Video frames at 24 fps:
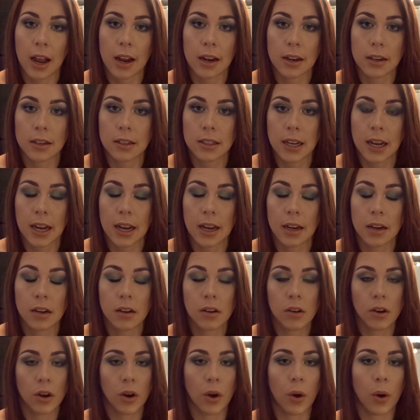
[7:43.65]
and
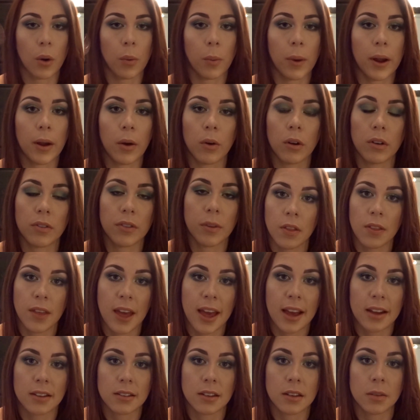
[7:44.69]
it got away all of the
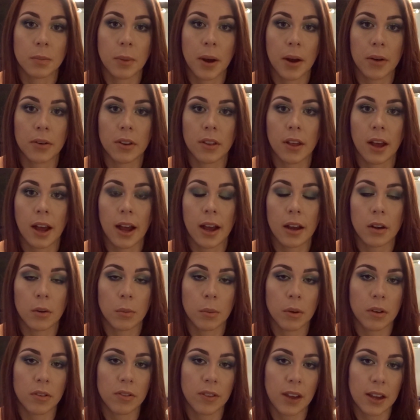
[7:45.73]
excess powder that I had
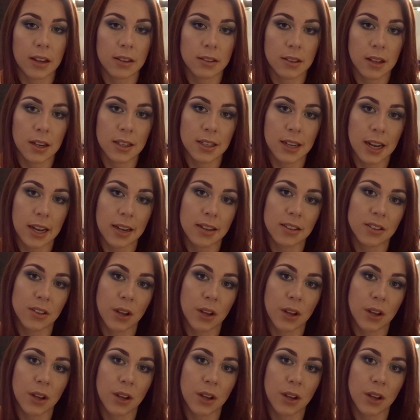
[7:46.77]
on my face that day.